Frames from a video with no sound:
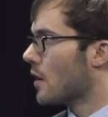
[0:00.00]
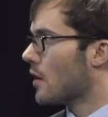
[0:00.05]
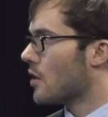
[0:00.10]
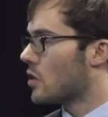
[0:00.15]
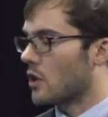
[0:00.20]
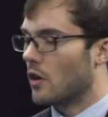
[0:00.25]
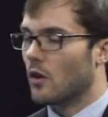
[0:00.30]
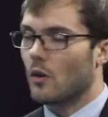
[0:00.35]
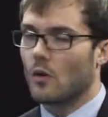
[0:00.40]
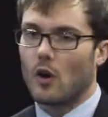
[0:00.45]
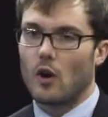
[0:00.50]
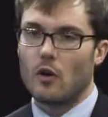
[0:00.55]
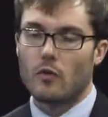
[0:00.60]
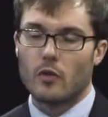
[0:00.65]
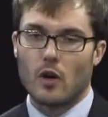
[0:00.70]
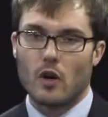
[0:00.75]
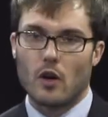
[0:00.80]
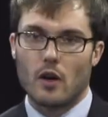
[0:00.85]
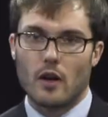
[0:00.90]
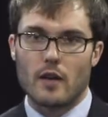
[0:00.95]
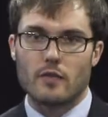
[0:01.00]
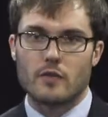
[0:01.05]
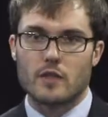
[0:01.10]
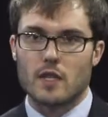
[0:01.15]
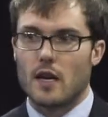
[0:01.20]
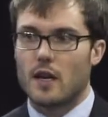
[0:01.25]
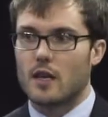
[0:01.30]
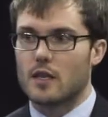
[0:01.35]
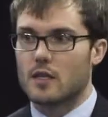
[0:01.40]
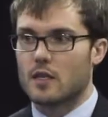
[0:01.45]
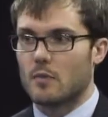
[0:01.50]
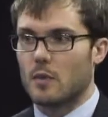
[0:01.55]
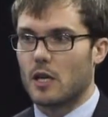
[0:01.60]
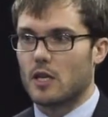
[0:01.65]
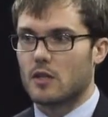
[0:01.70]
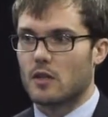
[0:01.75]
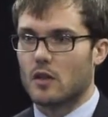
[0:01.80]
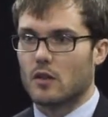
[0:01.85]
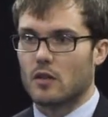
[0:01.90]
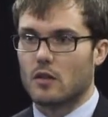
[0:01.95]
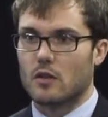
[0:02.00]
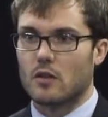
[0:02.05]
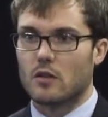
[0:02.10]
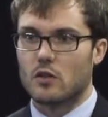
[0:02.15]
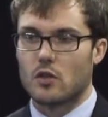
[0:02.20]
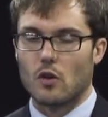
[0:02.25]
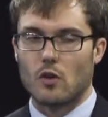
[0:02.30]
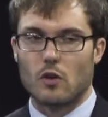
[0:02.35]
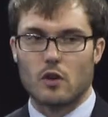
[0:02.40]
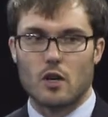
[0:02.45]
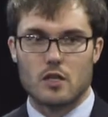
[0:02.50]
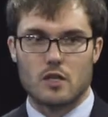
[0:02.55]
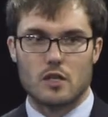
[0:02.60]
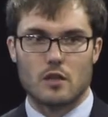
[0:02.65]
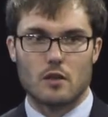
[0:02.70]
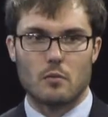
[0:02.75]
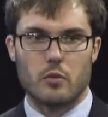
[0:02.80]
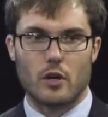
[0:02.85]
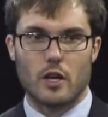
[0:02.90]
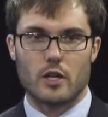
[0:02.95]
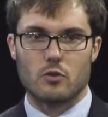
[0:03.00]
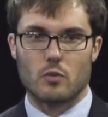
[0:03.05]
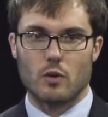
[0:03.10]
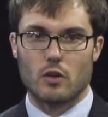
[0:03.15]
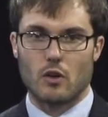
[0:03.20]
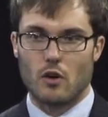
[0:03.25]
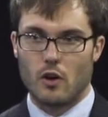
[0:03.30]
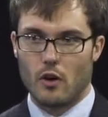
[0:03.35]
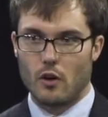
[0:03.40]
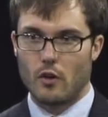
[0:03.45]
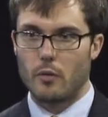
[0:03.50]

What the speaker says: So overall, FDA estimates that the total cost of compliance with all